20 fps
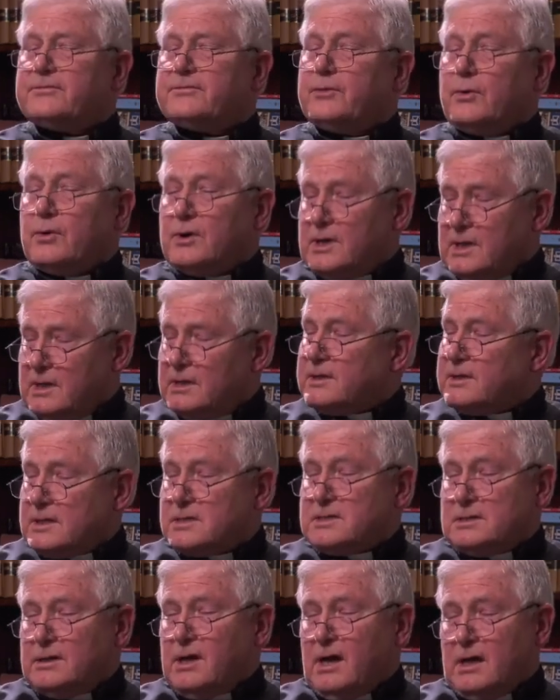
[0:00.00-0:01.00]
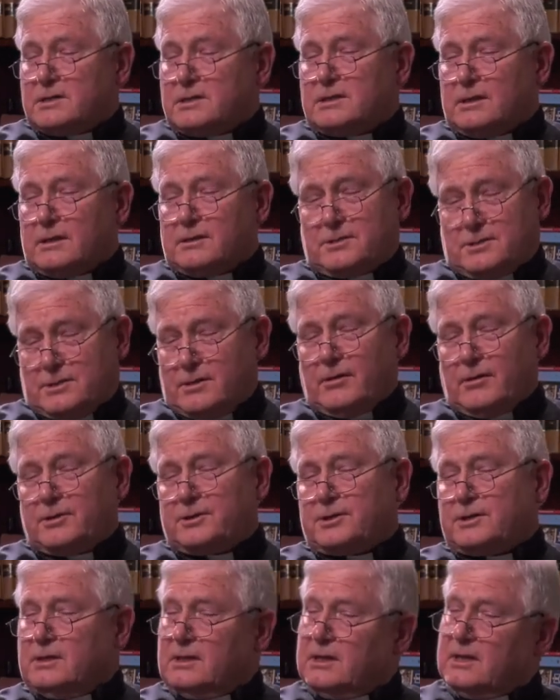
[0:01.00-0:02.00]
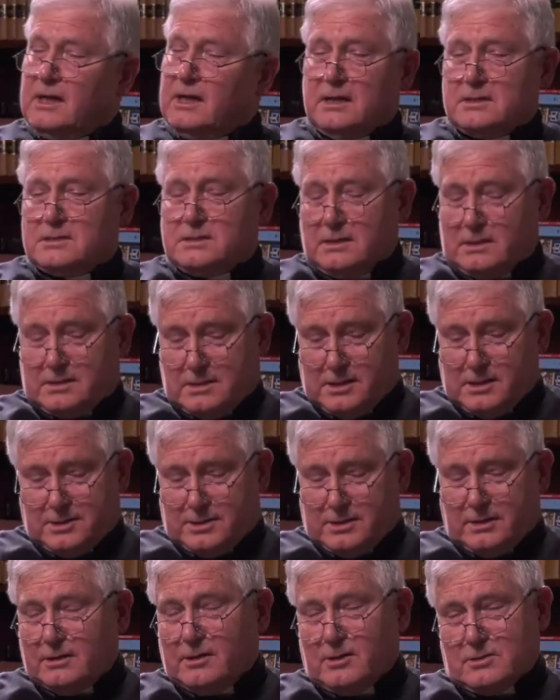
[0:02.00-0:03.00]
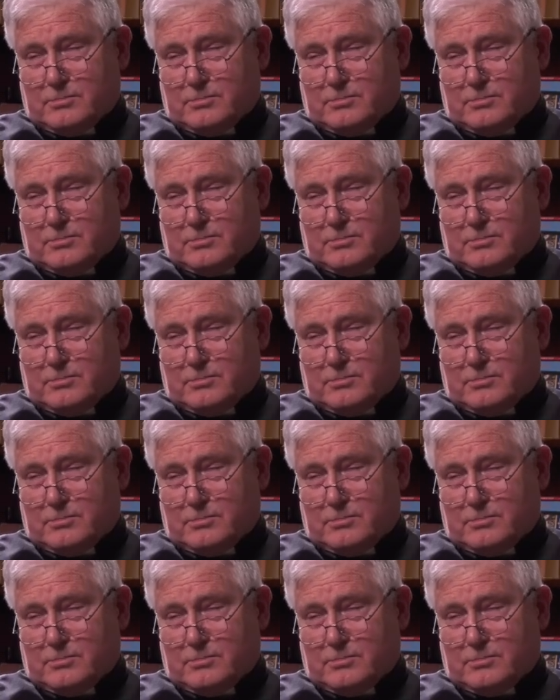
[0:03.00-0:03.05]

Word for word: for this Gnostic church and the Gnostic teaching.